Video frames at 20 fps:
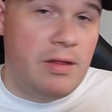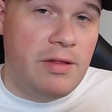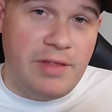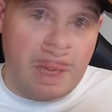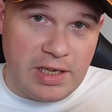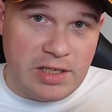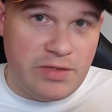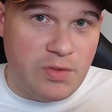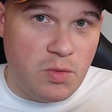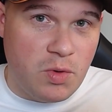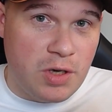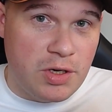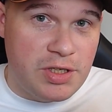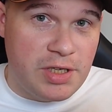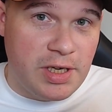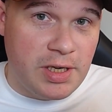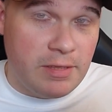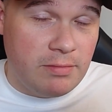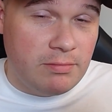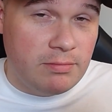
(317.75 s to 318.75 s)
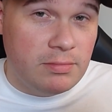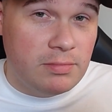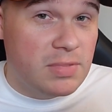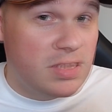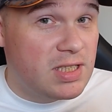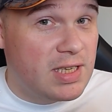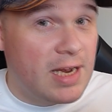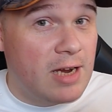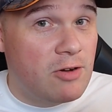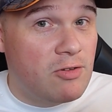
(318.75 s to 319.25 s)
Thanks for watching.
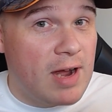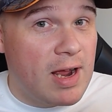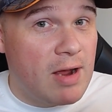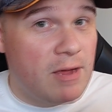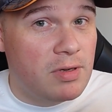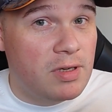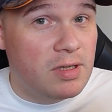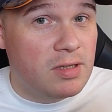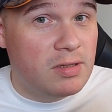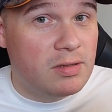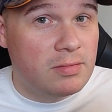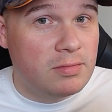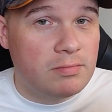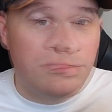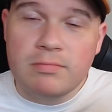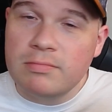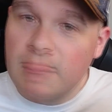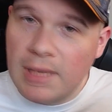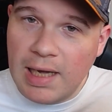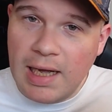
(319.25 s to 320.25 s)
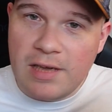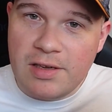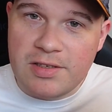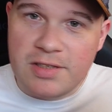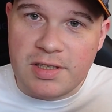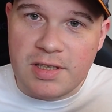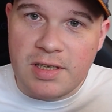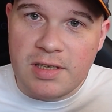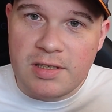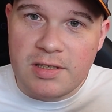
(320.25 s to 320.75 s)
Stay grounded. I'll
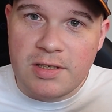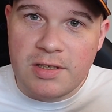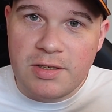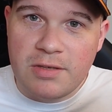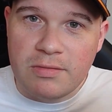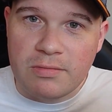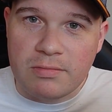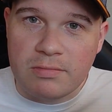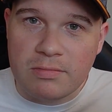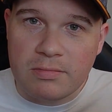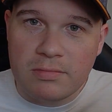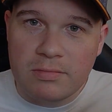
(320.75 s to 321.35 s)
see you soon.